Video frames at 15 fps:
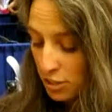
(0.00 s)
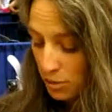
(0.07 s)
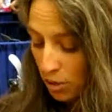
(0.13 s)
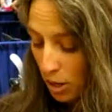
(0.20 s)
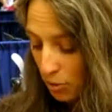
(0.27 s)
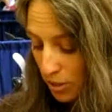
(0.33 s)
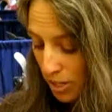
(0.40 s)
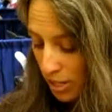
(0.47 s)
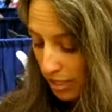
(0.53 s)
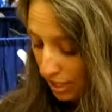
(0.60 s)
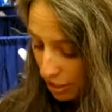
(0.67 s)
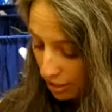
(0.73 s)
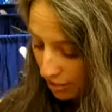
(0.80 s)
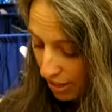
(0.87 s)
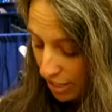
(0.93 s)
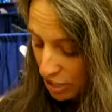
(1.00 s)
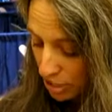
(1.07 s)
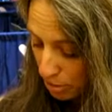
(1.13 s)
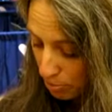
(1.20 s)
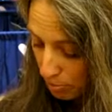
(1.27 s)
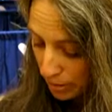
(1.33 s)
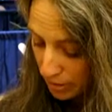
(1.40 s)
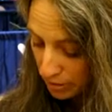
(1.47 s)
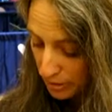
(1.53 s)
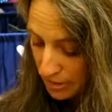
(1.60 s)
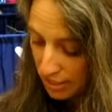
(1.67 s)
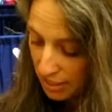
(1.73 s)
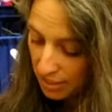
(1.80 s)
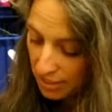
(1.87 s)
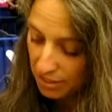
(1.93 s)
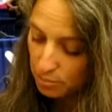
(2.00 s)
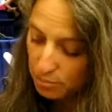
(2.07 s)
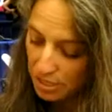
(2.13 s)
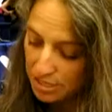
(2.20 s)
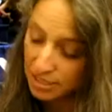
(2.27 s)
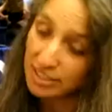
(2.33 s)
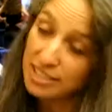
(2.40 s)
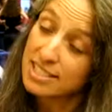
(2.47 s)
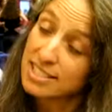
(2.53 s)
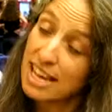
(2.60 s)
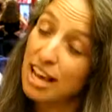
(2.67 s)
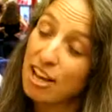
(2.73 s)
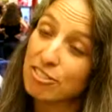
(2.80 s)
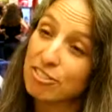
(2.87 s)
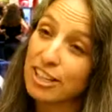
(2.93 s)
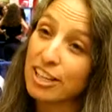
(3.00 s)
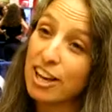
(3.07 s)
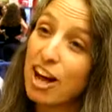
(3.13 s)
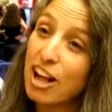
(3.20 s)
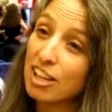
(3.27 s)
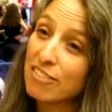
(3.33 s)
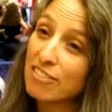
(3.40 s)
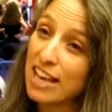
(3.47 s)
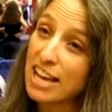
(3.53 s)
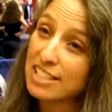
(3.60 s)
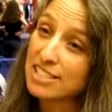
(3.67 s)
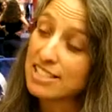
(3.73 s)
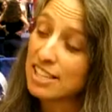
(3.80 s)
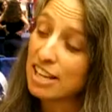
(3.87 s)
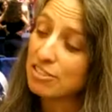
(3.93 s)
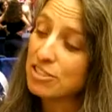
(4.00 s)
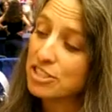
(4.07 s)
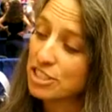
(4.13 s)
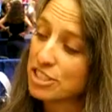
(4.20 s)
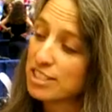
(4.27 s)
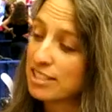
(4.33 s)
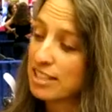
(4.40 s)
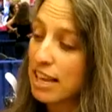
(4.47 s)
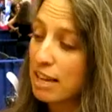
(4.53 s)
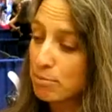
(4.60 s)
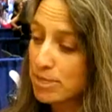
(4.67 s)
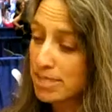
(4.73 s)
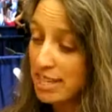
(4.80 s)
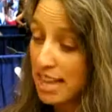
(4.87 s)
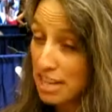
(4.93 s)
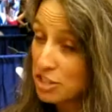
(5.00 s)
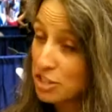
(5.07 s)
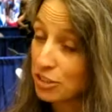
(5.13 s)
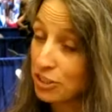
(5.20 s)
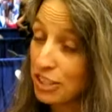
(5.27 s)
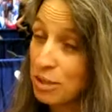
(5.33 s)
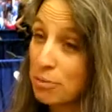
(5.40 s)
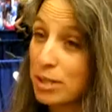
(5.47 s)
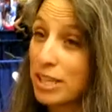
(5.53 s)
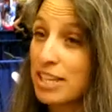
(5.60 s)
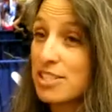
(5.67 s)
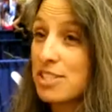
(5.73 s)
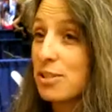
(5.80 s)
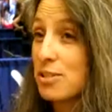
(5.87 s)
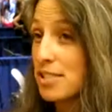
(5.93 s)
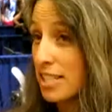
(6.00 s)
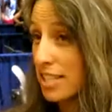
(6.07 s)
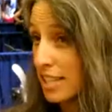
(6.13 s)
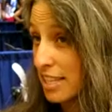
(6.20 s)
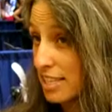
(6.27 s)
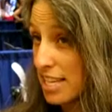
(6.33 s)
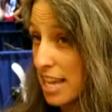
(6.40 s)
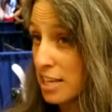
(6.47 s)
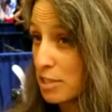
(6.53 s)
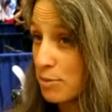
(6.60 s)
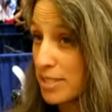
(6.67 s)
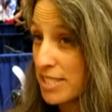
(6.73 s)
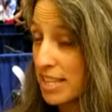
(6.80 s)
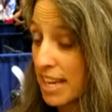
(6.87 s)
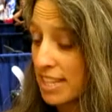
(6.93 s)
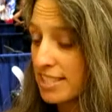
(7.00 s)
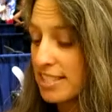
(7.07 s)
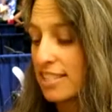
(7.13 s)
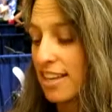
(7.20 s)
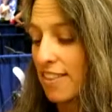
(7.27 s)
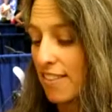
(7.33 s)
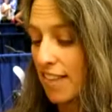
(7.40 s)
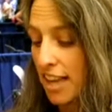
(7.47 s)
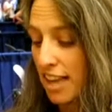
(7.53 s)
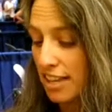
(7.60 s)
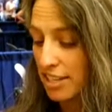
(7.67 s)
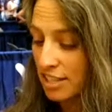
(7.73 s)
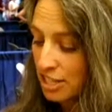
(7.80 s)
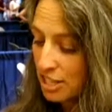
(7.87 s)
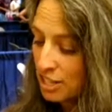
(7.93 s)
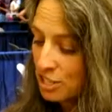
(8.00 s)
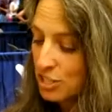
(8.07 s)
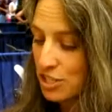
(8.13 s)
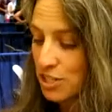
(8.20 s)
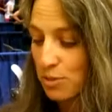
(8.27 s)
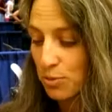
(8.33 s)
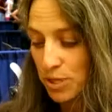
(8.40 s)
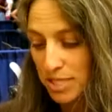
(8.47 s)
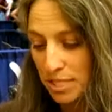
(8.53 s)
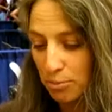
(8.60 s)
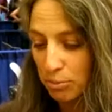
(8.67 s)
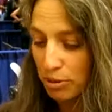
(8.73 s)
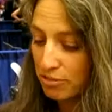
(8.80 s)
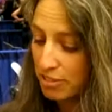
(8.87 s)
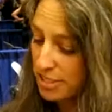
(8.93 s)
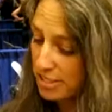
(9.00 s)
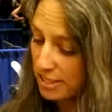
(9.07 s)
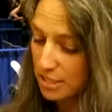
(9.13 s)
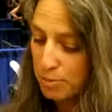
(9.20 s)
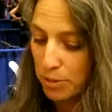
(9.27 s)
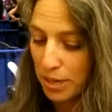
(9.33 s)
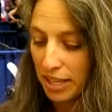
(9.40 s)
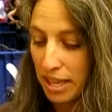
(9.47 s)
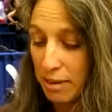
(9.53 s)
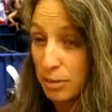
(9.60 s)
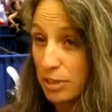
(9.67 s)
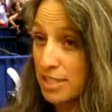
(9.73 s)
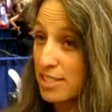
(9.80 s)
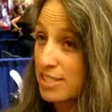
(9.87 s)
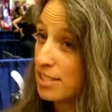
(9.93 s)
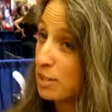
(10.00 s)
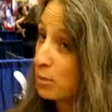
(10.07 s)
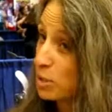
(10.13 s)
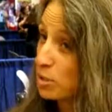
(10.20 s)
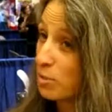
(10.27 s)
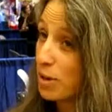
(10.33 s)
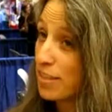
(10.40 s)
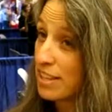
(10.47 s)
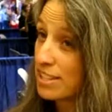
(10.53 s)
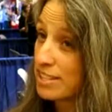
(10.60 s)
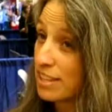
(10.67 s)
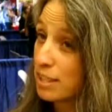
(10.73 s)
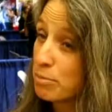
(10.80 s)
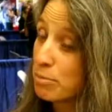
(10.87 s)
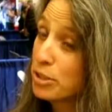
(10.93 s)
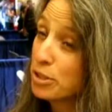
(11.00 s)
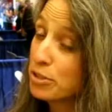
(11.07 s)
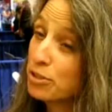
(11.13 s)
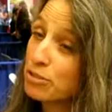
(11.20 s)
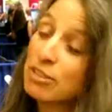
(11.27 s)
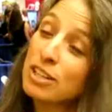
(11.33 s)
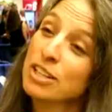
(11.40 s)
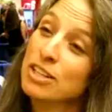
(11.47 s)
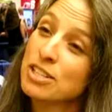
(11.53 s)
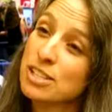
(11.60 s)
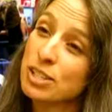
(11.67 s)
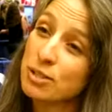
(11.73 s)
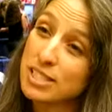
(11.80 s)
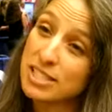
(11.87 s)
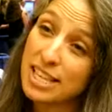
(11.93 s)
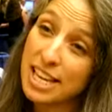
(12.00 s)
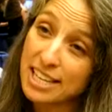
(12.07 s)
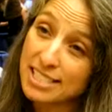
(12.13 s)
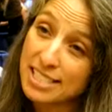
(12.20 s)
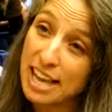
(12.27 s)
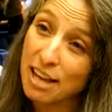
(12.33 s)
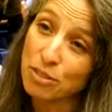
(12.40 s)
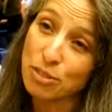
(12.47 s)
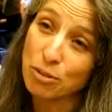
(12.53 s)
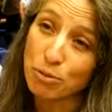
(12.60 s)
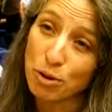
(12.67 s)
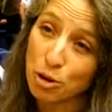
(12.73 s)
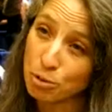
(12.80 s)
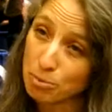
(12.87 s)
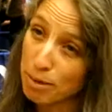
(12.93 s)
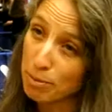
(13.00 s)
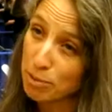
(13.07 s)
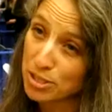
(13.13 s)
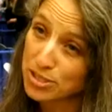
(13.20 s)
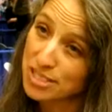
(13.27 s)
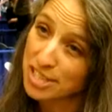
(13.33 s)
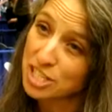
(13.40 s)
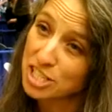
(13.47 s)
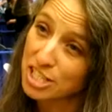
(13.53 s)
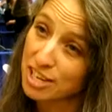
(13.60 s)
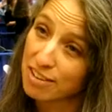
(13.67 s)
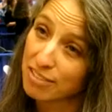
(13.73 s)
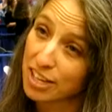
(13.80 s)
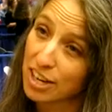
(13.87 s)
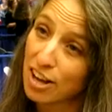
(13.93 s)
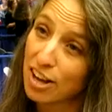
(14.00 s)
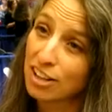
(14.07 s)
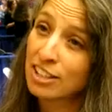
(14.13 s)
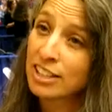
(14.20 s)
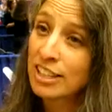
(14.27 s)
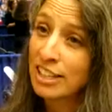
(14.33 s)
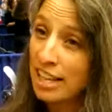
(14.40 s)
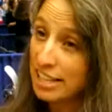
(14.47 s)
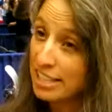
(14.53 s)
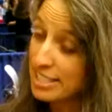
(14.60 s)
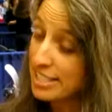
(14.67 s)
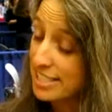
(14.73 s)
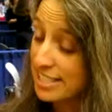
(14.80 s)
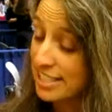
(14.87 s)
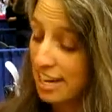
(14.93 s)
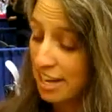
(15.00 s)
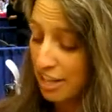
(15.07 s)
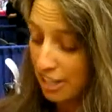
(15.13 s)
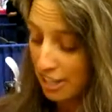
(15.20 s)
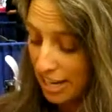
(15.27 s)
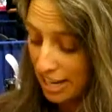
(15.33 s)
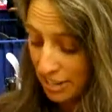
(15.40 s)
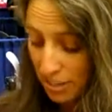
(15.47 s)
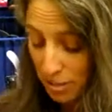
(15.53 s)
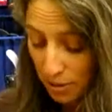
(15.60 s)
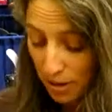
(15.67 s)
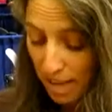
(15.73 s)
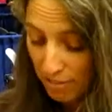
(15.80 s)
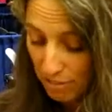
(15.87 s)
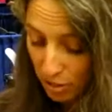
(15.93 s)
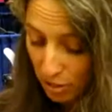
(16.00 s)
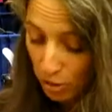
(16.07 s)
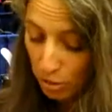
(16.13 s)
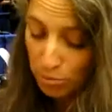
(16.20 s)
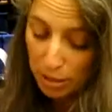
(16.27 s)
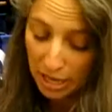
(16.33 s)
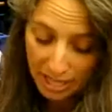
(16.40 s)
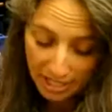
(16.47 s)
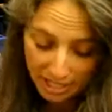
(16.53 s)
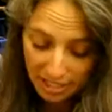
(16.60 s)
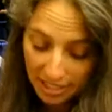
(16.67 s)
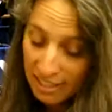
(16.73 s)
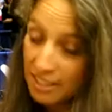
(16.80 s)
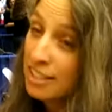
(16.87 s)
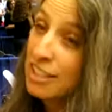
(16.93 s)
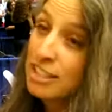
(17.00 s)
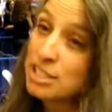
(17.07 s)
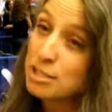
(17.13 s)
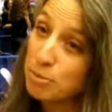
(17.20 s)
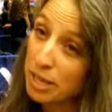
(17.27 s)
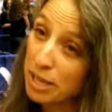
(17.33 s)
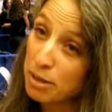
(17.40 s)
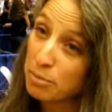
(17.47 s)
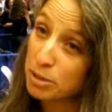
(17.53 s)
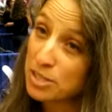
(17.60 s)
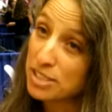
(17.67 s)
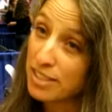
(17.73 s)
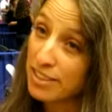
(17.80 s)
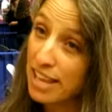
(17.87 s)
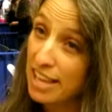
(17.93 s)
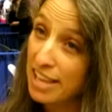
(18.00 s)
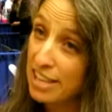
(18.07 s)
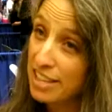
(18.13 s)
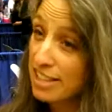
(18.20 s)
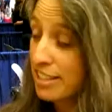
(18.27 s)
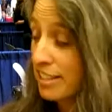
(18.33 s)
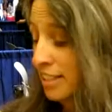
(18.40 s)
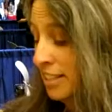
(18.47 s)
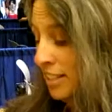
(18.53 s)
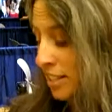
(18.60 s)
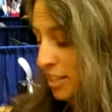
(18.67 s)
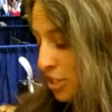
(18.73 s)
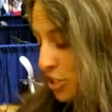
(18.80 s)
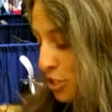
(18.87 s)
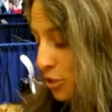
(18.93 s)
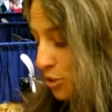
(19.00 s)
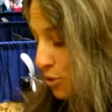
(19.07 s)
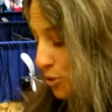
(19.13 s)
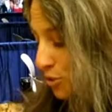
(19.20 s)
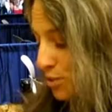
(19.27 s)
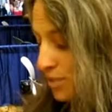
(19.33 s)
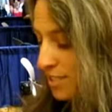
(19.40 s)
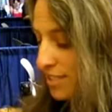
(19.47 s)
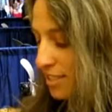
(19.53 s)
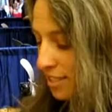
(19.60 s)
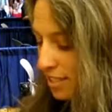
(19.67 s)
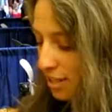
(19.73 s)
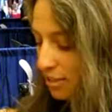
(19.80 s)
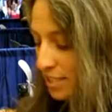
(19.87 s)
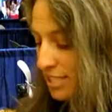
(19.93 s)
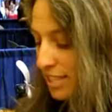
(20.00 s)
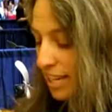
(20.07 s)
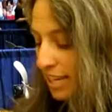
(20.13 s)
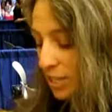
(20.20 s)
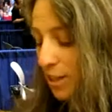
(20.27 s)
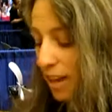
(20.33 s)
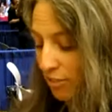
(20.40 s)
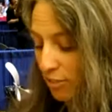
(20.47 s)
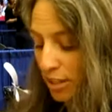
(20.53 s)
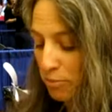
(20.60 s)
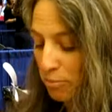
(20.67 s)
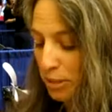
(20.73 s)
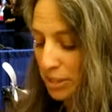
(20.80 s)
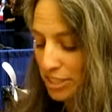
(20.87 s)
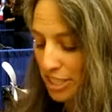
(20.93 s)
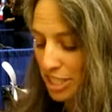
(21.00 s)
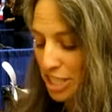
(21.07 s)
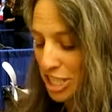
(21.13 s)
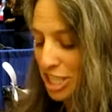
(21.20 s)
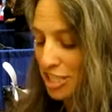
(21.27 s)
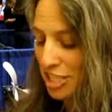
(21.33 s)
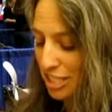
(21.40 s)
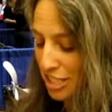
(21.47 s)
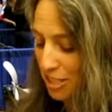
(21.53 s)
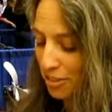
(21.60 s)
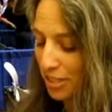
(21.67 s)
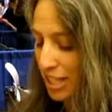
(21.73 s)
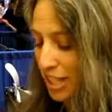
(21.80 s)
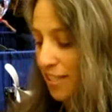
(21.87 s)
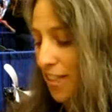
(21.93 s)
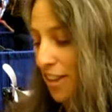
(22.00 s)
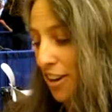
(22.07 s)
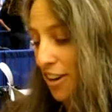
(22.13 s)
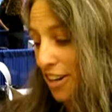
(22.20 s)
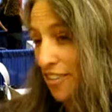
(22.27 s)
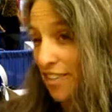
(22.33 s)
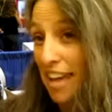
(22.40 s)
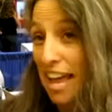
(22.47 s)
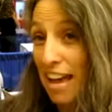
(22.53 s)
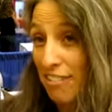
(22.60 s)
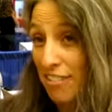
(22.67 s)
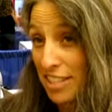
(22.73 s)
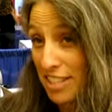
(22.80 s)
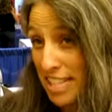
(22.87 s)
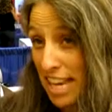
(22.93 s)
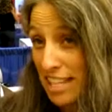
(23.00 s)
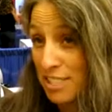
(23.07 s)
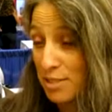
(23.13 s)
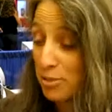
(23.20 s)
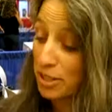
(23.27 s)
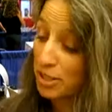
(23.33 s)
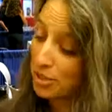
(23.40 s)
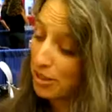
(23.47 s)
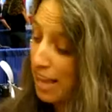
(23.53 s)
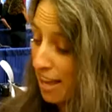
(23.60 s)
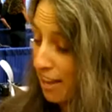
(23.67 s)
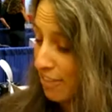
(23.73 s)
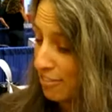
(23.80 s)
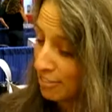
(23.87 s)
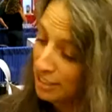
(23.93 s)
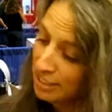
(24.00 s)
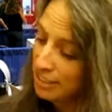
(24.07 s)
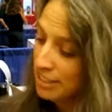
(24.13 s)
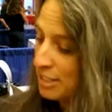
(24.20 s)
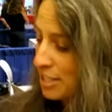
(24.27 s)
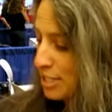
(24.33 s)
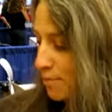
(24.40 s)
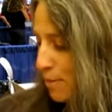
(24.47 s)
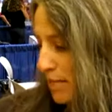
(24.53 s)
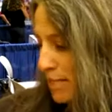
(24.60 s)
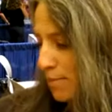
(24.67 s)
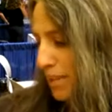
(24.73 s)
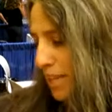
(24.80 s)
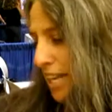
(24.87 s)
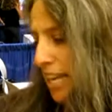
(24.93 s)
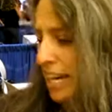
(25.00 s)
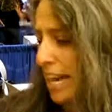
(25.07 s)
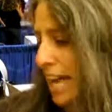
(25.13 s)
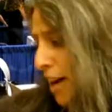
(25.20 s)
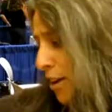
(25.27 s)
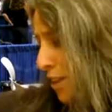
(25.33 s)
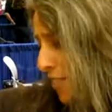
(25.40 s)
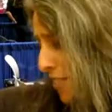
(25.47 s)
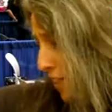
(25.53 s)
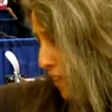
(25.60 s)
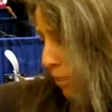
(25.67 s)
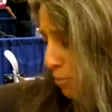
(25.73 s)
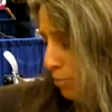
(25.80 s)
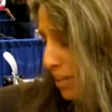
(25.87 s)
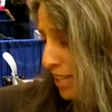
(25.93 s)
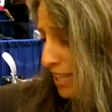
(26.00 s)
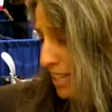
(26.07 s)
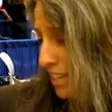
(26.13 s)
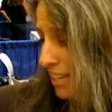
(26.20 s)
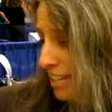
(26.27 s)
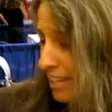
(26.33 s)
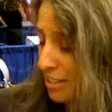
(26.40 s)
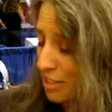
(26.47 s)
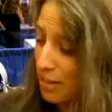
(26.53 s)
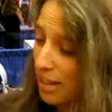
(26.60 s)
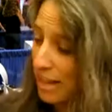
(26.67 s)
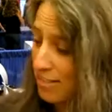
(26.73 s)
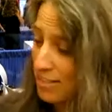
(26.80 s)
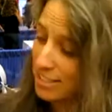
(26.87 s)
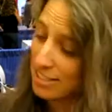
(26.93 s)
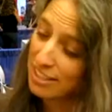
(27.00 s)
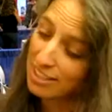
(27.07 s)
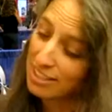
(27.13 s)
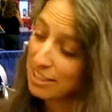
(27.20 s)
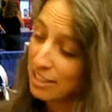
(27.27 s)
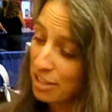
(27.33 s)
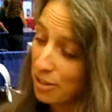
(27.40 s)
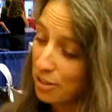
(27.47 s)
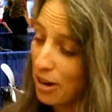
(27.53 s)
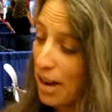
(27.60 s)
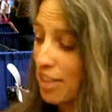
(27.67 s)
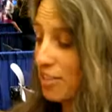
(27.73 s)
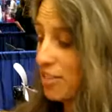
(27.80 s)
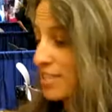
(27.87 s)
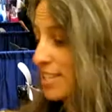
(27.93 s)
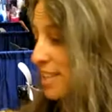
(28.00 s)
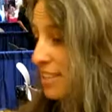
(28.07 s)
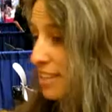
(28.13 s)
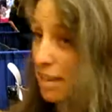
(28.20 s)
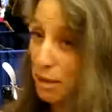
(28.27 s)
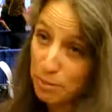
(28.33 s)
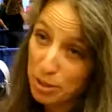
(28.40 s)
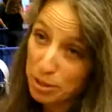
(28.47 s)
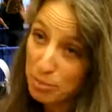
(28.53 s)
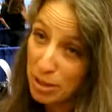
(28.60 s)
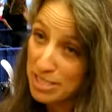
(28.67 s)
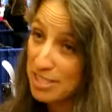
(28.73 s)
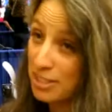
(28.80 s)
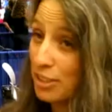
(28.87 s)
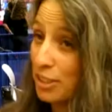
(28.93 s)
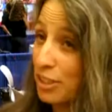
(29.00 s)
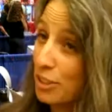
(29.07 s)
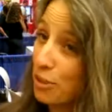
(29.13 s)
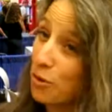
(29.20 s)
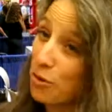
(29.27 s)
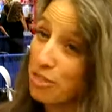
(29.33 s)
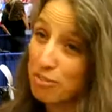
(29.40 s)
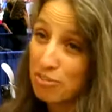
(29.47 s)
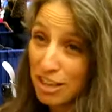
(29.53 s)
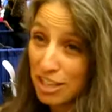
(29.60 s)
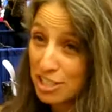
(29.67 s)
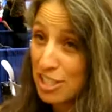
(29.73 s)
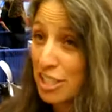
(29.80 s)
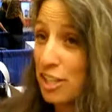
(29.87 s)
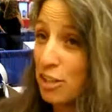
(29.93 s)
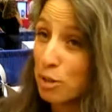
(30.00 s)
you own it, like you've actually built the muscle itself, and all of that stuff just comes naturally because you see the attachment sites, and then just with simple physics, being able to see which way that's going to move. So it takes out the rote memorization of it all, and it's there, and you have your own body to be able to then use. You know, it's like you have a built-in cheat sheet. You get in there and they have the test where you have the specimen laid out and the little pin in it, and you have to, you know, either say the name of the muscle or the function